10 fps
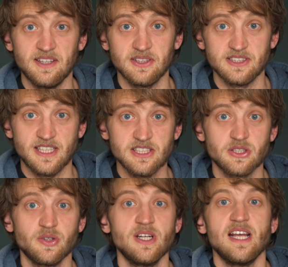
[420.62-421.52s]
in the
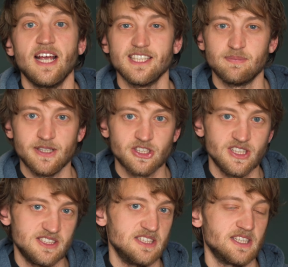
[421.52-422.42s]
sensor,
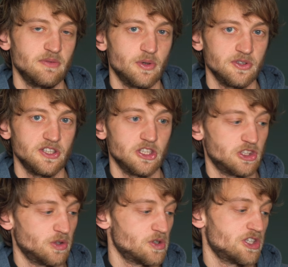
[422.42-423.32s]
especially since I wanted a
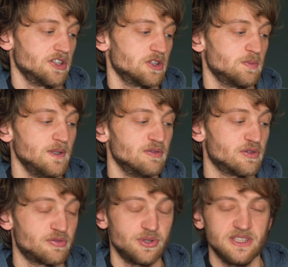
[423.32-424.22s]
short shutter speed
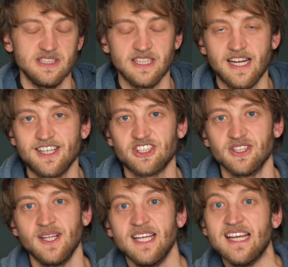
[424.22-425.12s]
for freezing the action.